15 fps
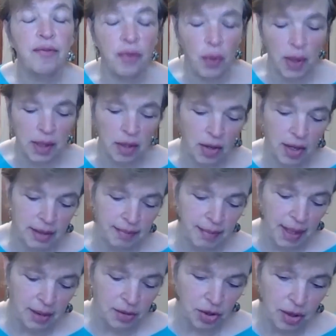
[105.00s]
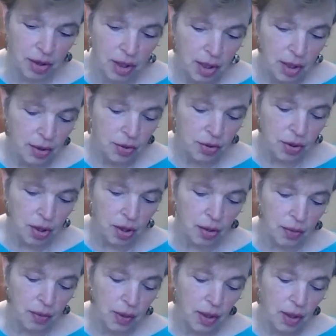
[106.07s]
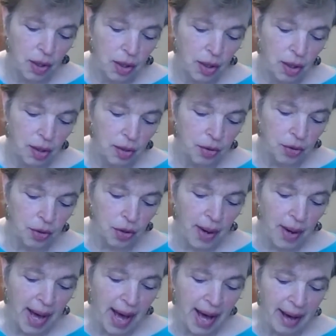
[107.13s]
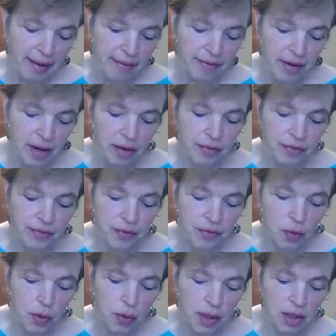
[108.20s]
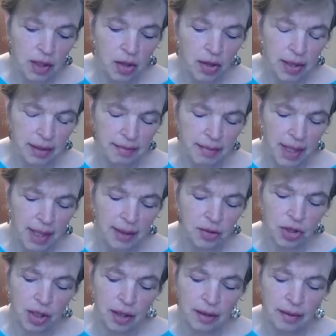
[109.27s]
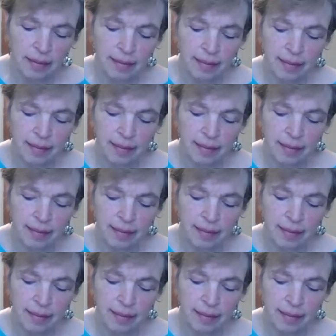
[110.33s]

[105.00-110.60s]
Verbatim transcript: Four card major. So you have a four card major,